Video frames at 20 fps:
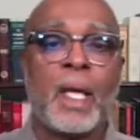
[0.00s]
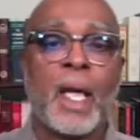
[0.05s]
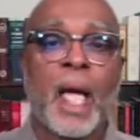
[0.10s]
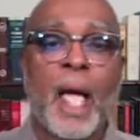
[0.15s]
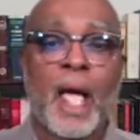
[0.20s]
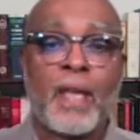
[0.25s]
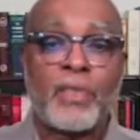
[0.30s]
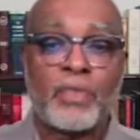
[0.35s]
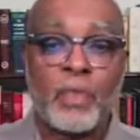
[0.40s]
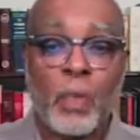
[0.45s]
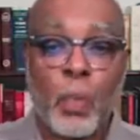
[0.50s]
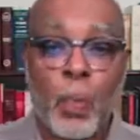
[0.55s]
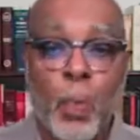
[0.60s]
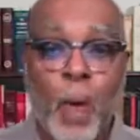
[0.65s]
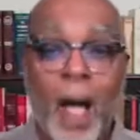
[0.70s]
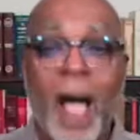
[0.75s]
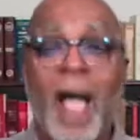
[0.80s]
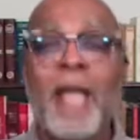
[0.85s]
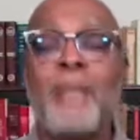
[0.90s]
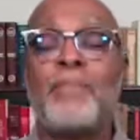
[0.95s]
as to
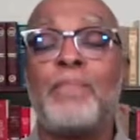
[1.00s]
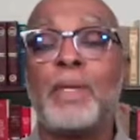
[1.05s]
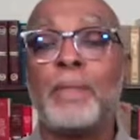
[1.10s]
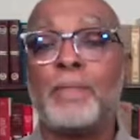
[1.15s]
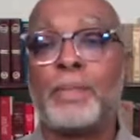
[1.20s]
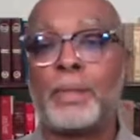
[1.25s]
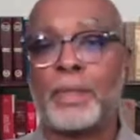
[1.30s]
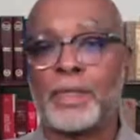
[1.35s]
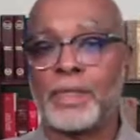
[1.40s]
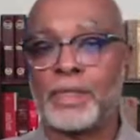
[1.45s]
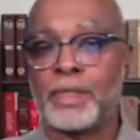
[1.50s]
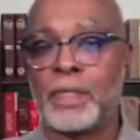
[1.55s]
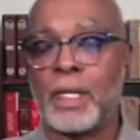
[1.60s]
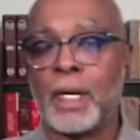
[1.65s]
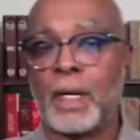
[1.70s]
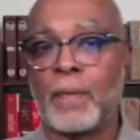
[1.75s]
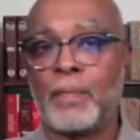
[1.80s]
why people are stuck.